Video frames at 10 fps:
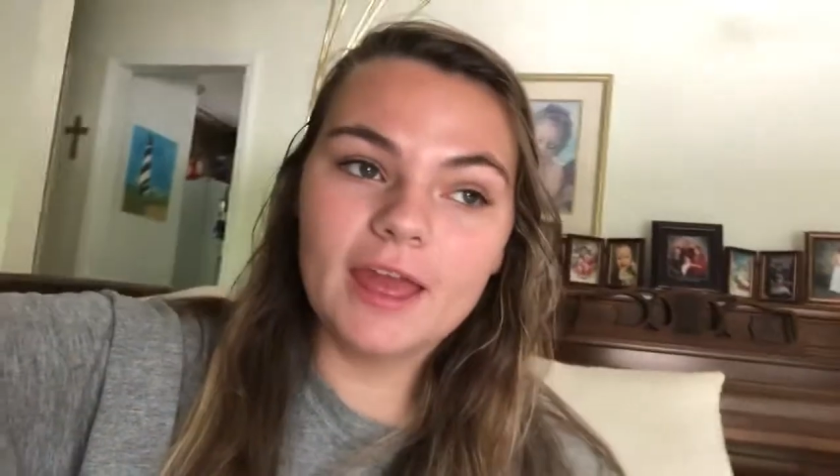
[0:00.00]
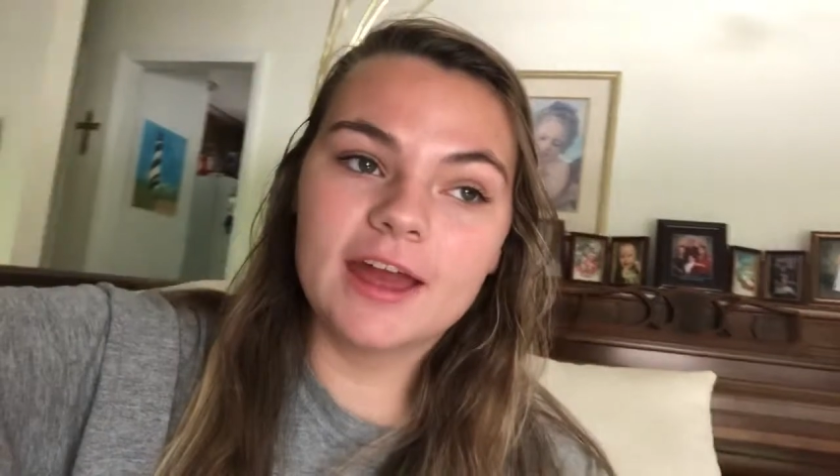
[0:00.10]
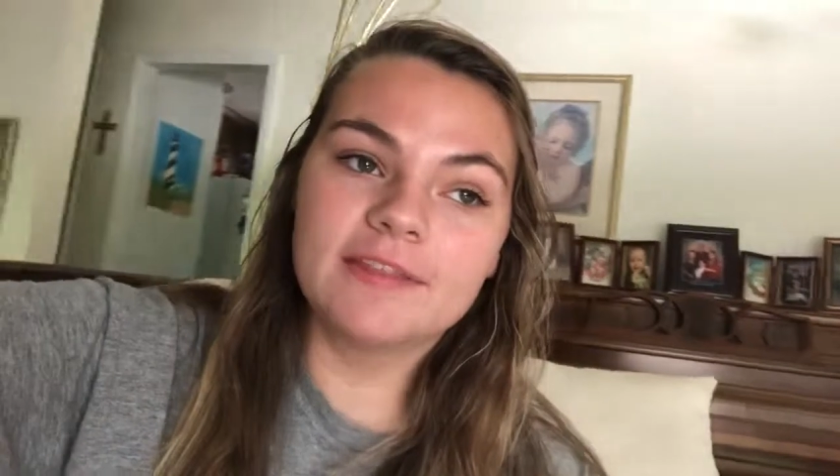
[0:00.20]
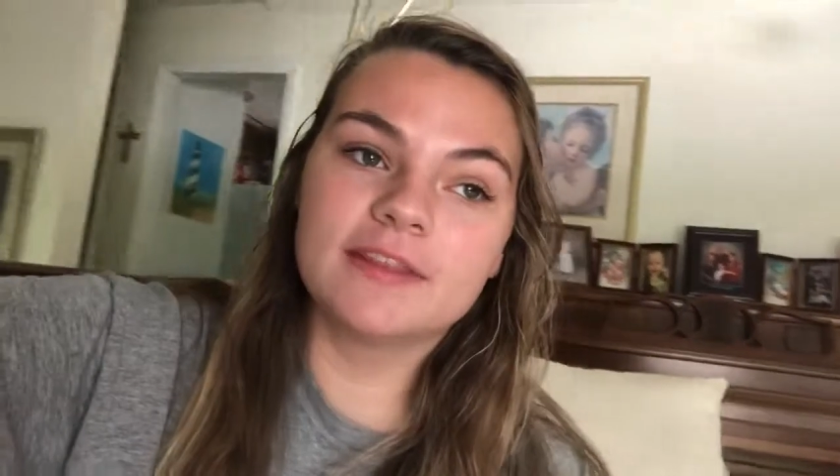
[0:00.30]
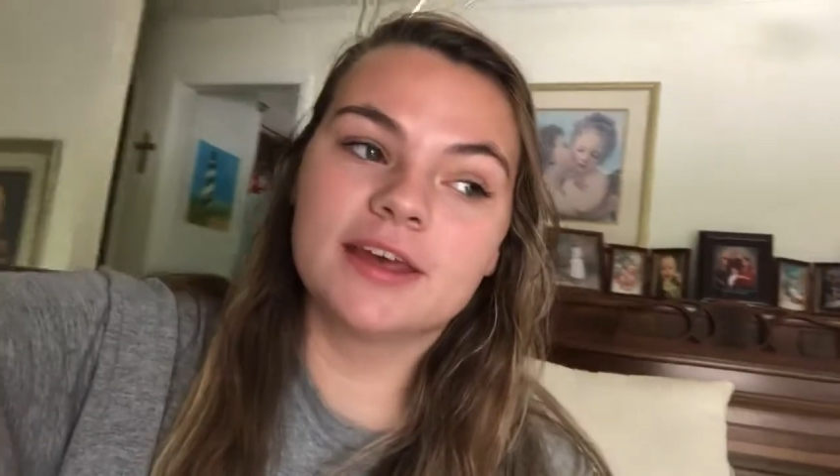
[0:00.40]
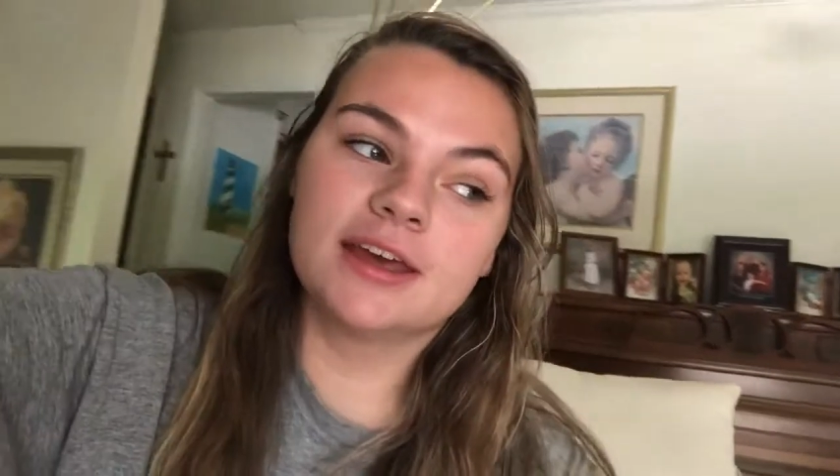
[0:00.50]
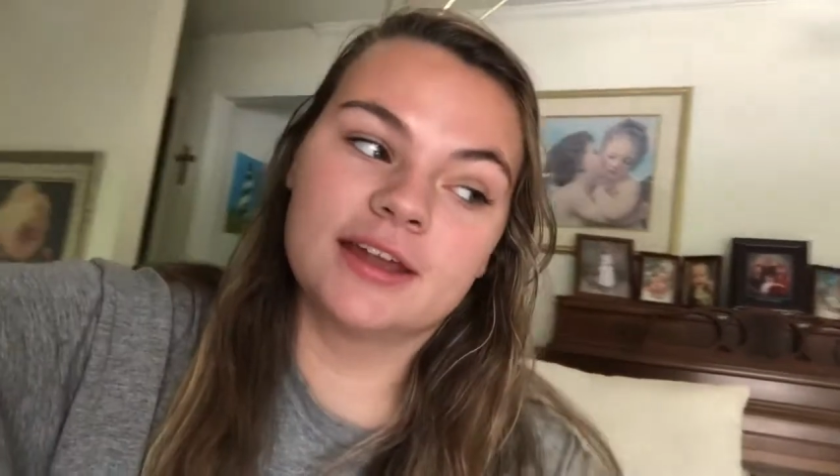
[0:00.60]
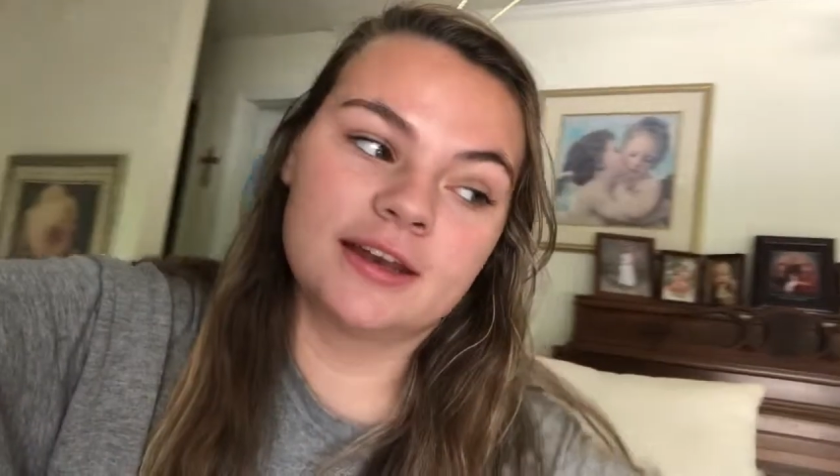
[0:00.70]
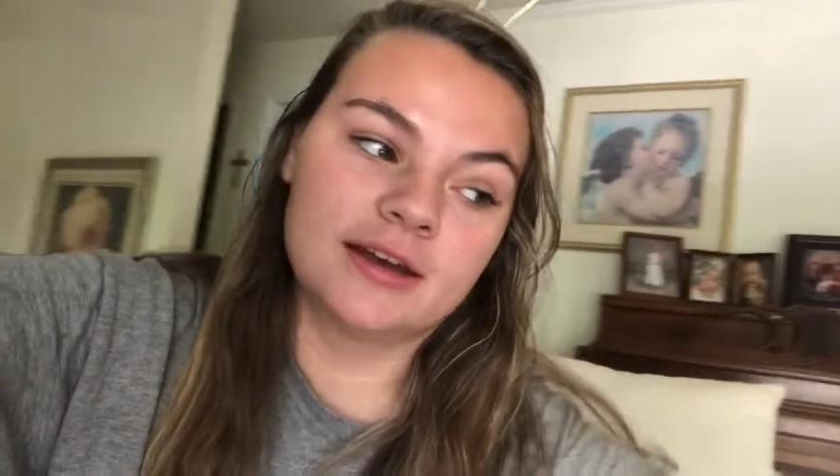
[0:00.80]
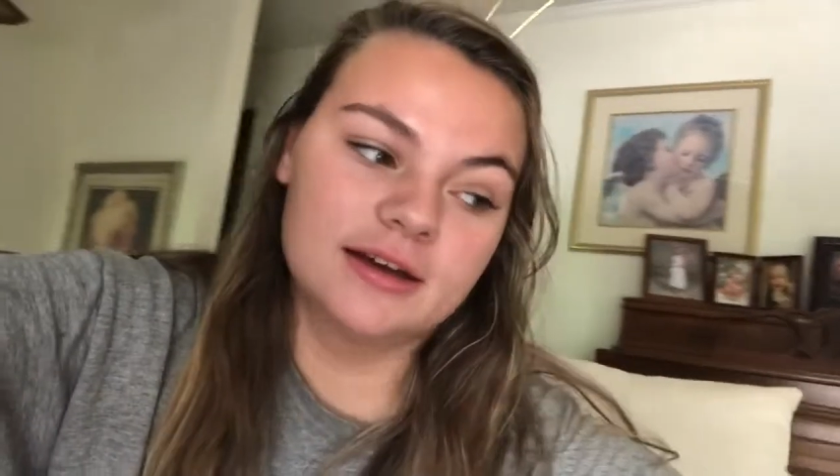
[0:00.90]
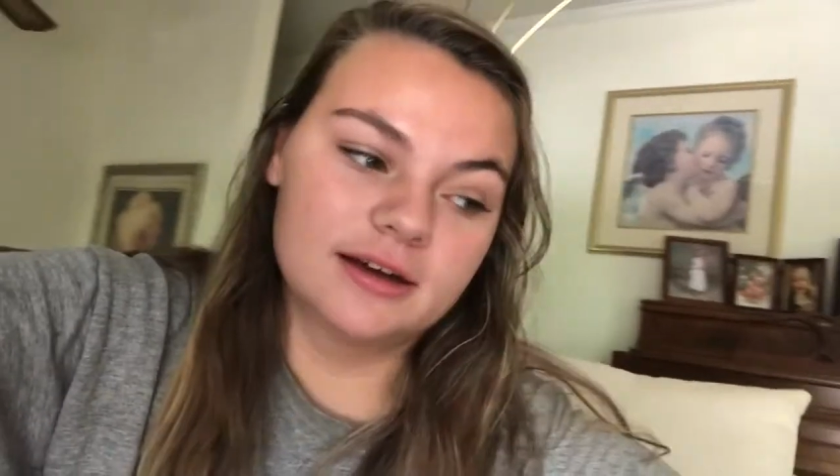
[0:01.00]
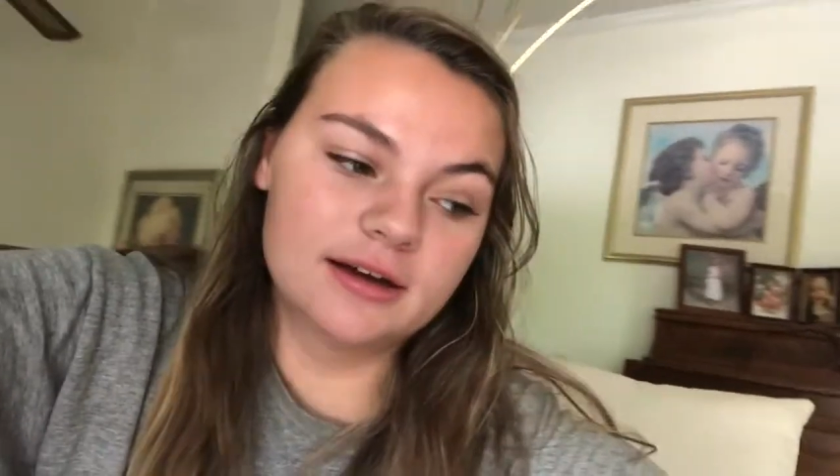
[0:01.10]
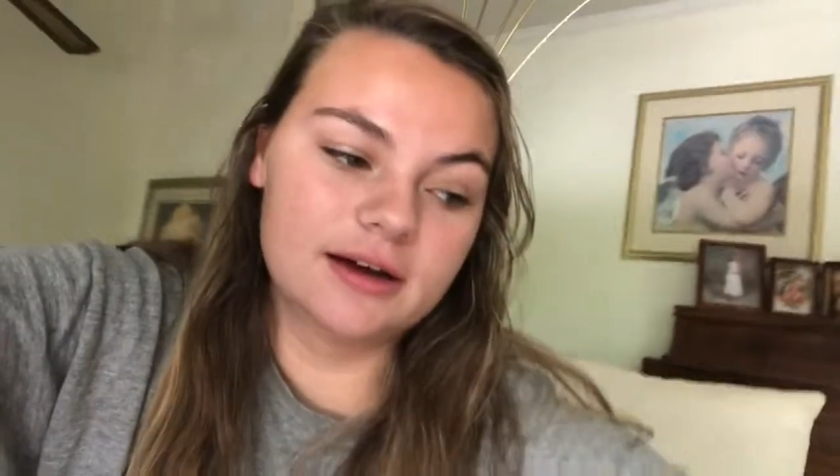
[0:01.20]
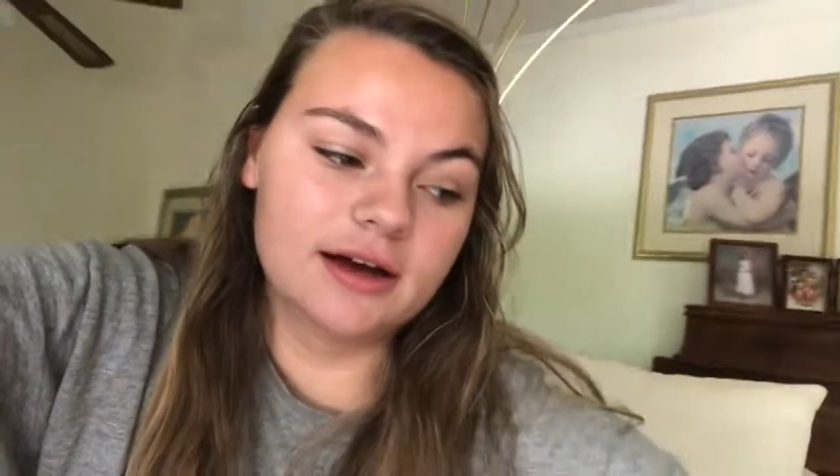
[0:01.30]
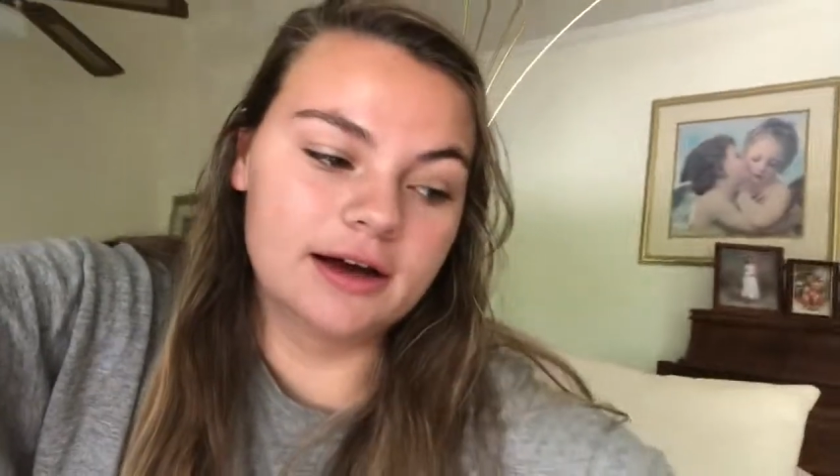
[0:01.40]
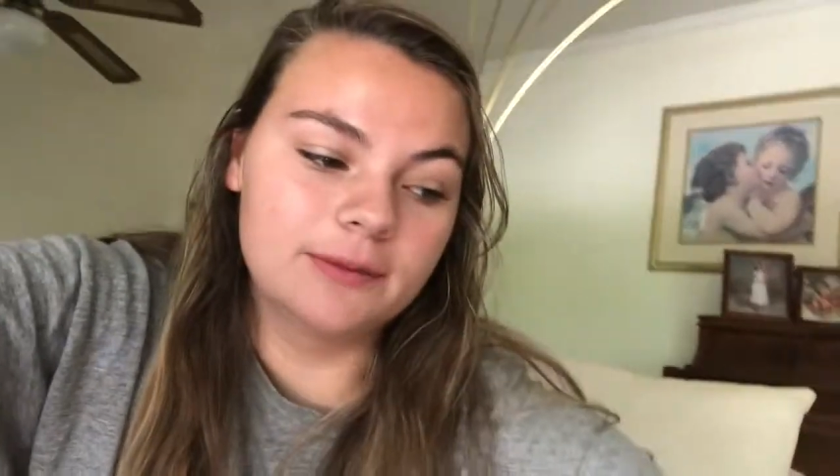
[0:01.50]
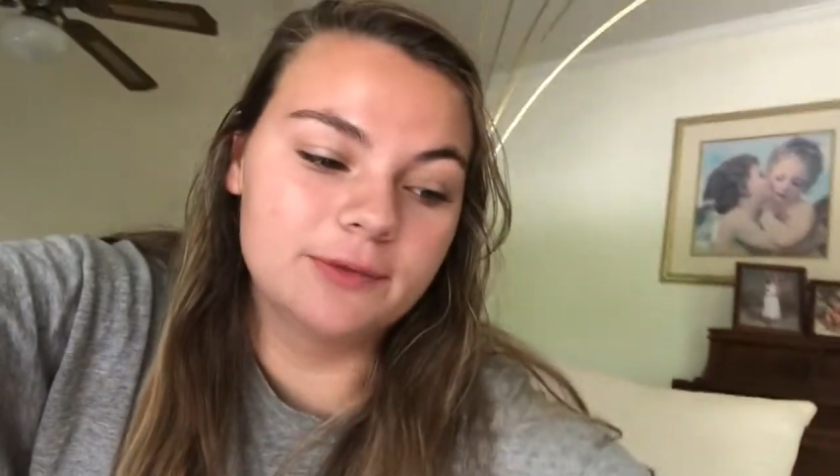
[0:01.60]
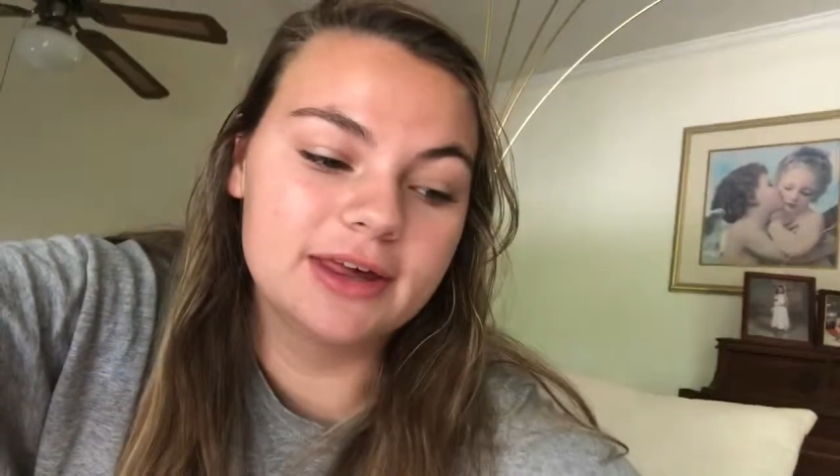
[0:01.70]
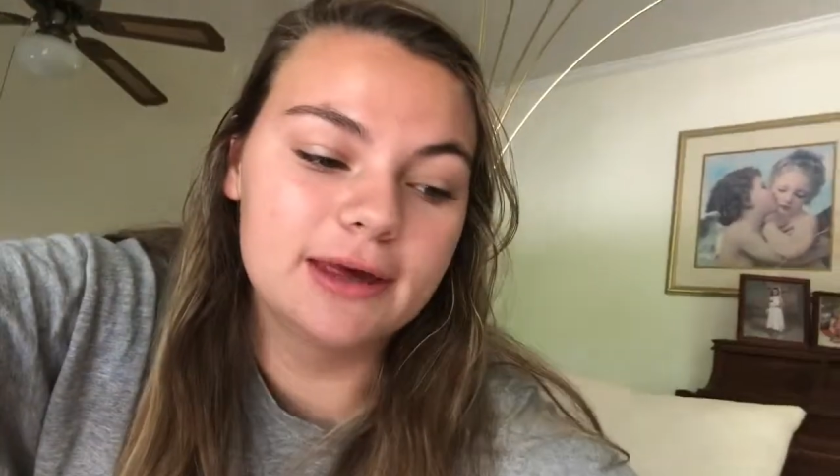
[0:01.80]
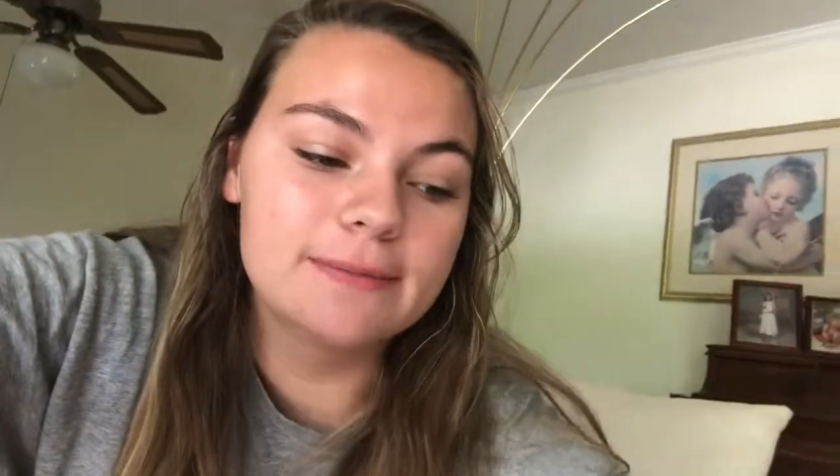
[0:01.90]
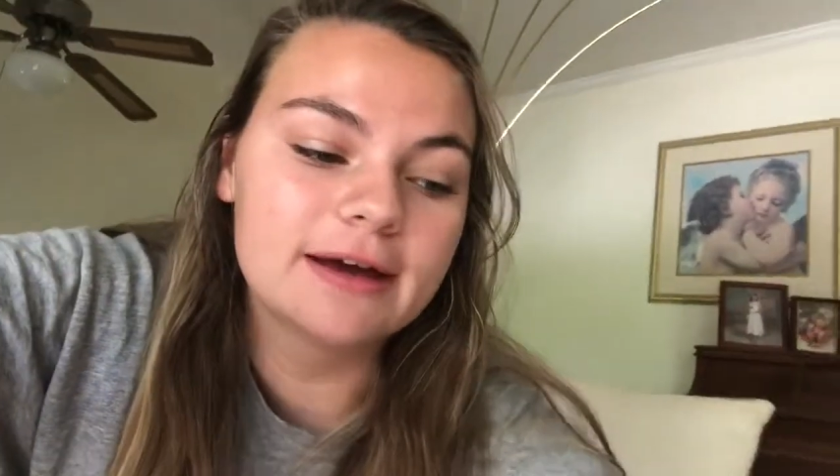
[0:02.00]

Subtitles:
and then we came